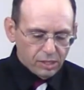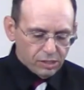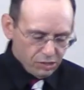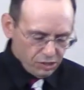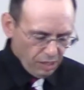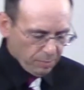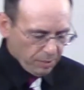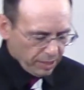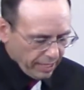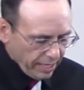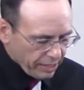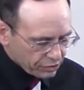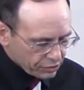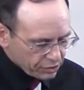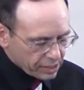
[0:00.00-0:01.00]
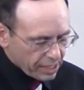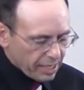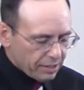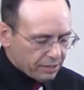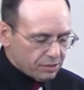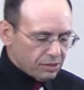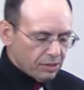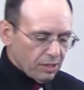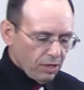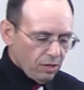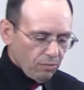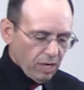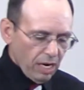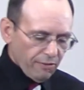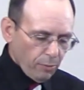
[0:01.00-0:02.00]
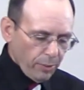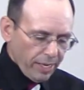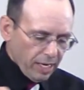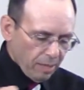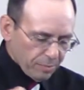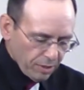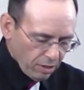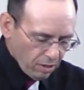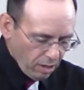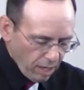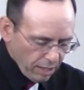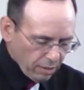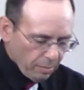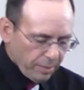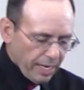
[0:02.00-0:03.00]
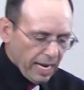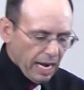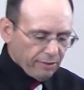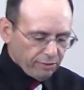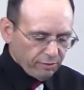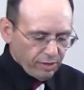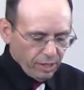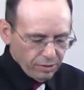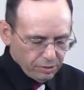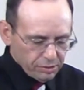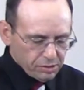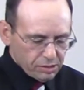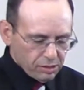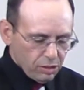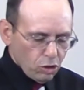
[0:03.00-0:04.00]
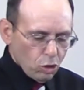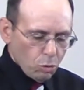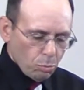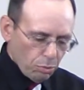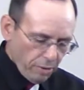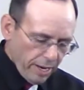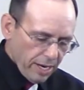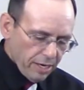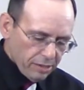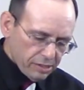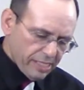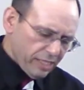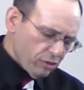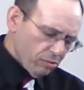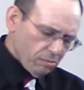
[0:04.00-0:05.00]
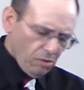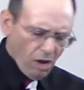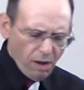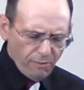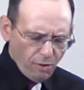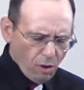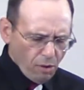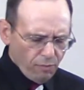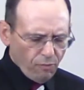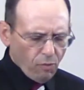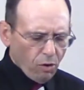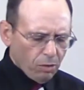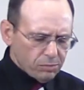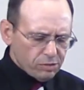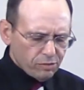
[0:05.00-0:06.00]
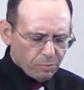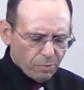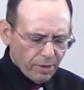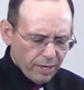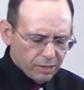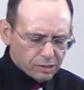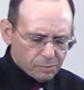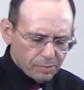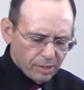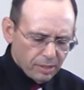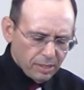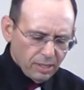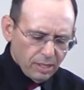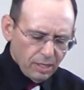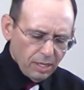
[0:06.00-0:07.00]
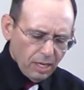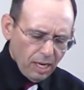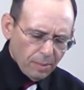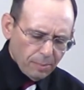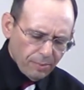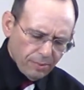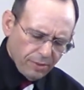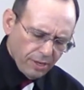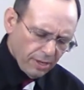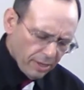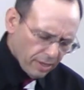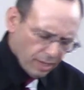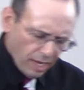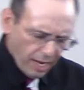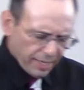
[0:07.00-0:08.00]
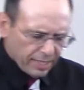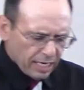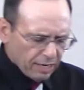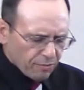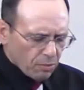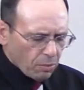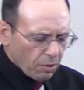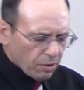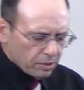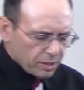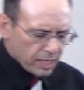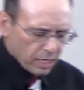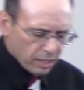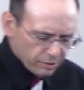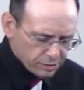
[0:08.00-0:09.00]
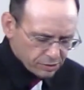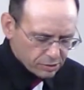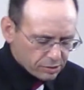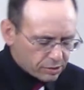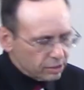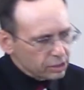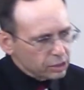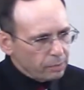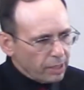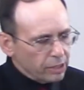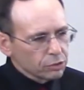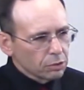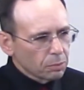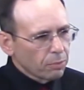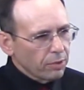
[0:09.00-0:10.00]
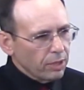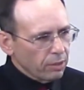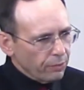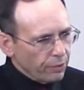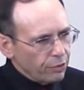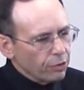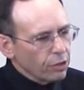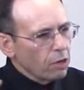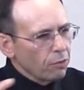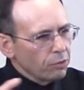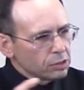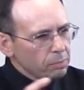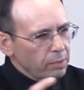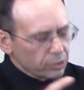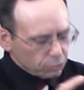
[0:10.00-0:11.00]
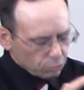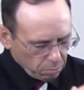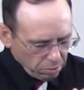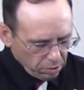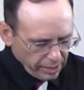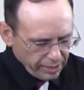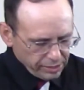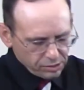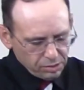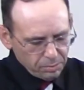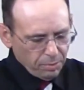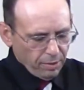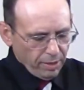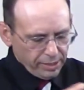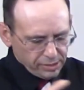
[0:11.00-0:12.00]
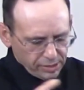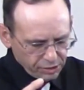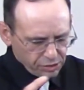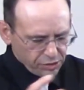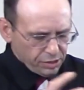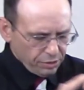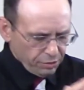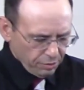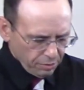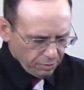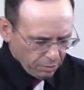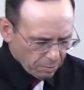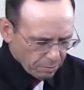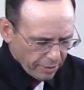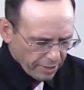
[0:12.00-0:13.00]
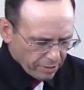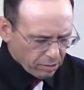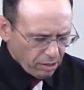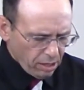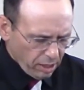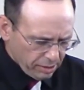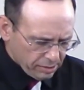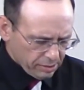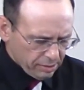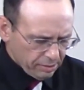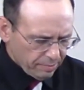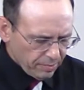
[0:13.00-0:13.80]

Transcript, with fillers: Supplications, that is, whenever we come to God on behalf of others. Prayers, that's all forms of prayers, but the idea of the word there is special prayer, where you go to a special place to pray, such as in your prayer closet.